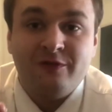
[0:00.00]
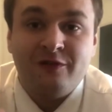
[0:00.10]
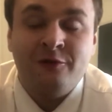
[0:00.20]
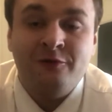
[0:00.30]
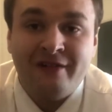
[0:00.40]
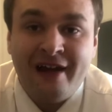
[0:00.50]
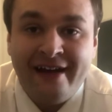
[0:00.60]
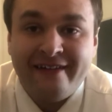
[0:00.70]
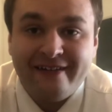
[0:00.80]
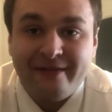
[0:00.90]
to
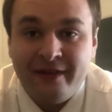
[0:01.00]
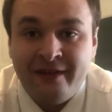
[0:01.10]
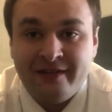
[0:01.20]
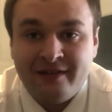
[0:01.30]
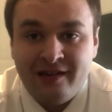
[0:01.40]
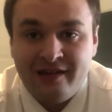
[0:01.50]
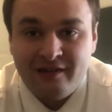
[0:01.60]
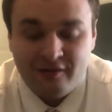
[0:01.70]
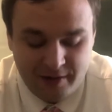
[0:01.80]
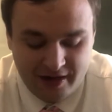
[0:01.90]
not eat the
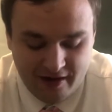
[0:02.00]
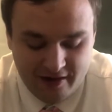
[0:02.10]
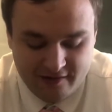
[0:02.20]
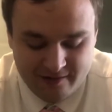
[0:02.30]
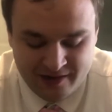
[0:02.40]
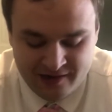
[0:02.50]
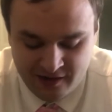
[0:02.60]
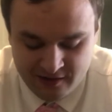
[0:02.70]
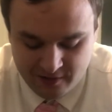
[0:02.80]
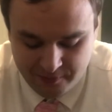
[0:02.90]
seeds, because the
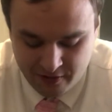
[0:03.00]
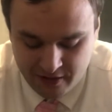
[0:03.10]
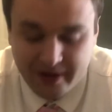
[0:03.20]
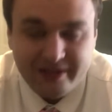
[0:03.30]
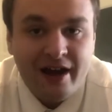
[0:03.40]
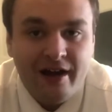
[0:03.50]
seeds, and pretty much,